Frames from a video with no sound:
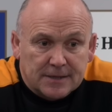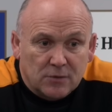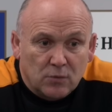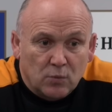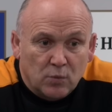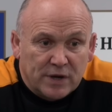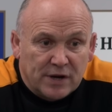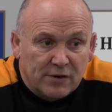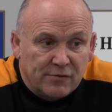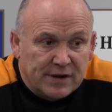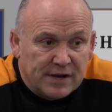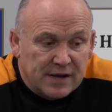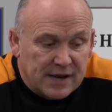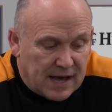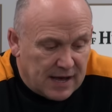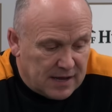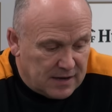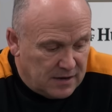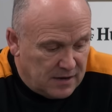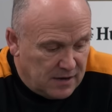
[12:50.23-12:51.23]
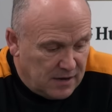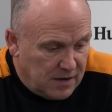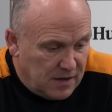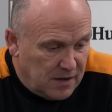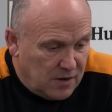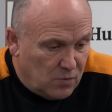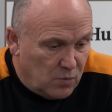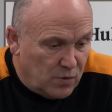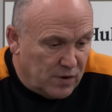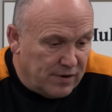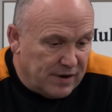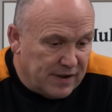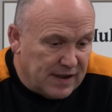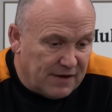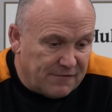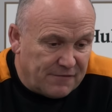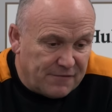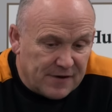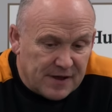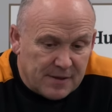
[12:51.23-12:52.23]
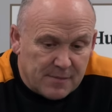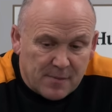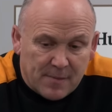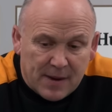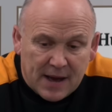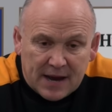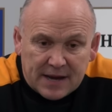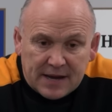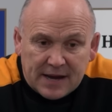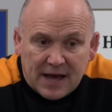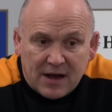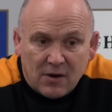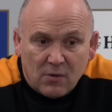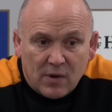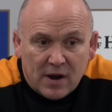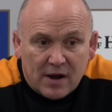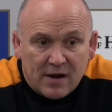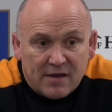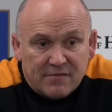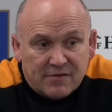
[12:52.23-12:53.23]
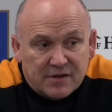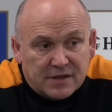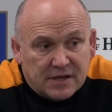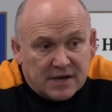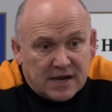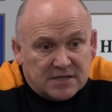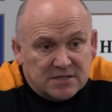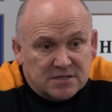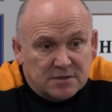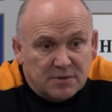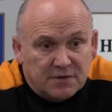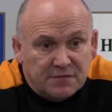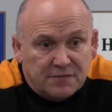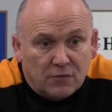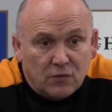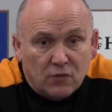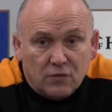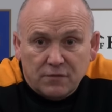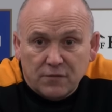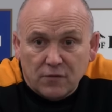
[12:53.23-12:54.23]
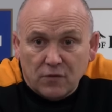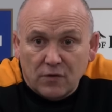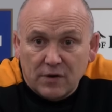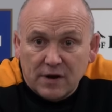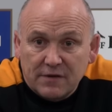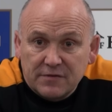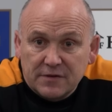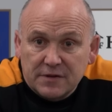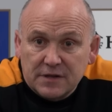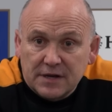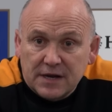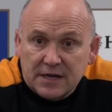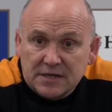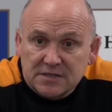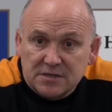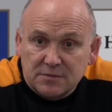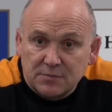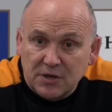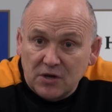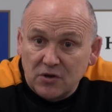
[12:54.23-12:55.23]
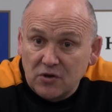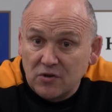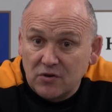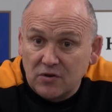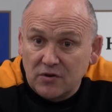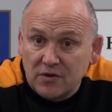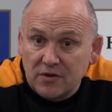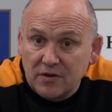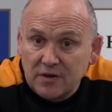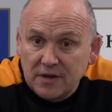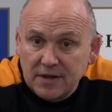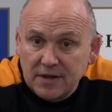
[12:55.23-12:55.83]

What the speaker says: We're in that frame of mind now where everything has to be fought for, everything has to be earned.